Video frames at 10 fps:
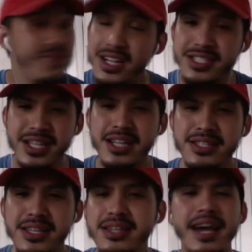
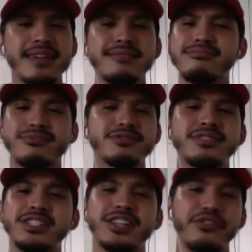Jay-Z and
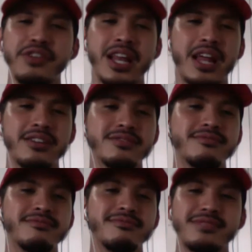DJ Green Lantern.
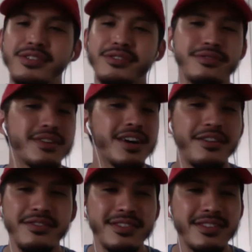So that's
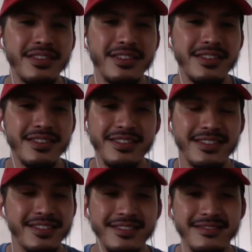
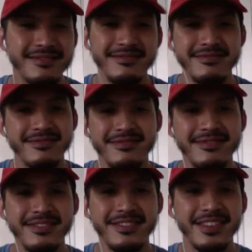the most
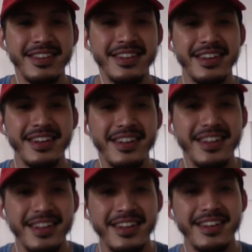valuable dubplate in the world. You
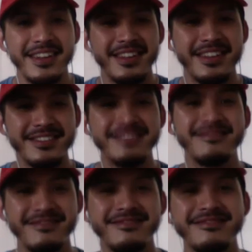know that, innit?
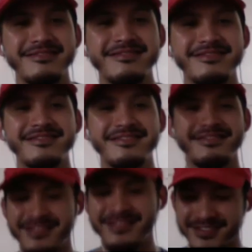That's the most valuable
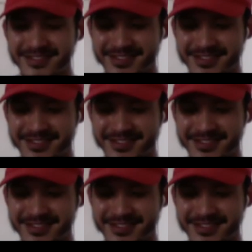dubplate in the